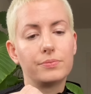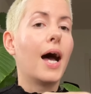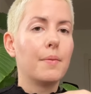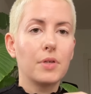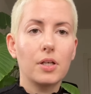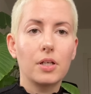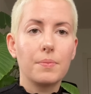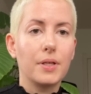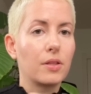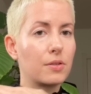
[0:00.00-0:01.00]
I'm not going to
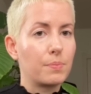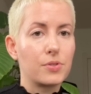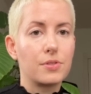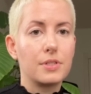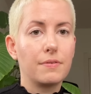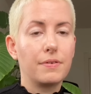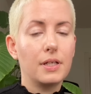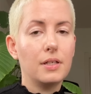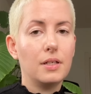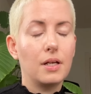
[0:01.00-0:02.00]
be on the birth
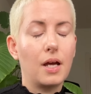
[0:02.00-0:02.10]
certificate.